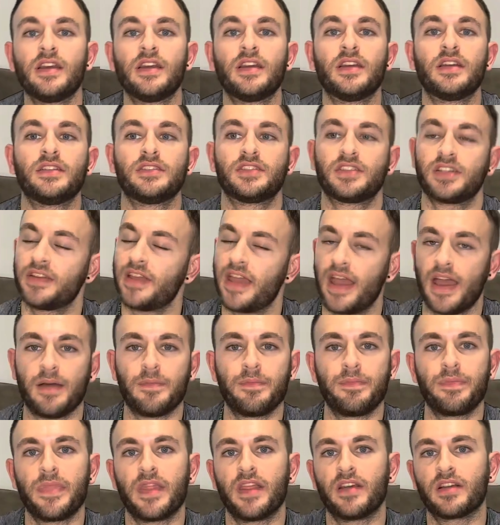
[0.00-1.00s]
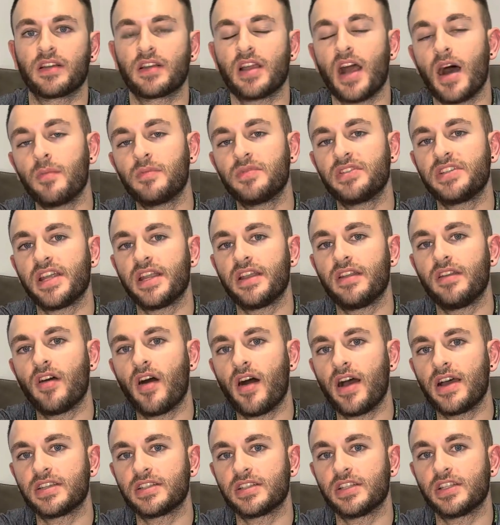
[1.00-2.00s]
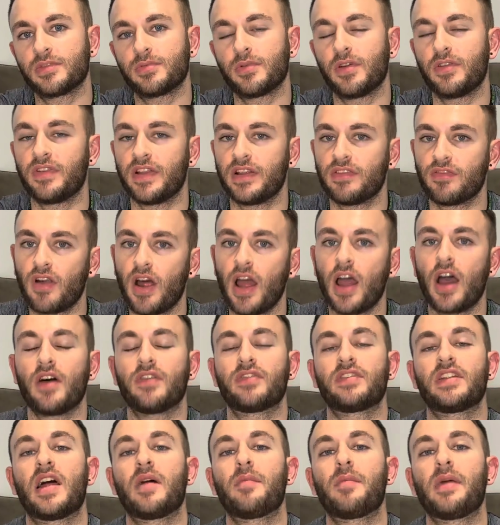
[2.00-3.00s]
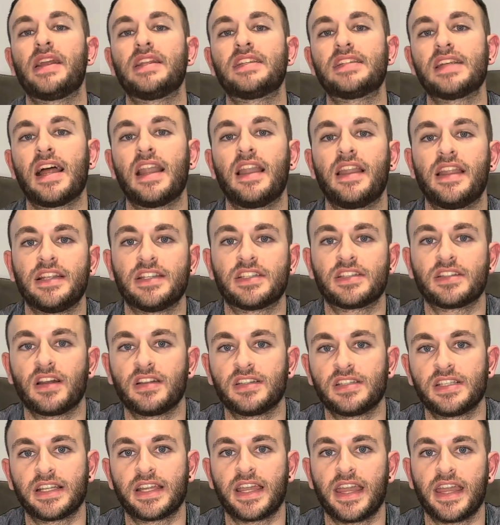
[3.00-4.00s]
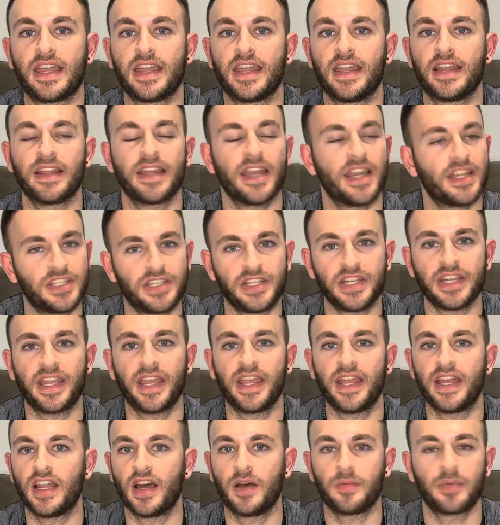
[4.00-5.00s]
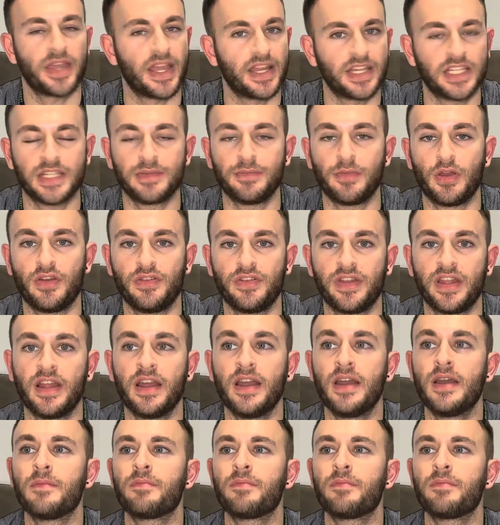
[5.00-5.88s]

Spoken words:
So yeah, comes in nice and smoothly right after that beta-alanine starts to kick in, gets you geared up, gets you moving.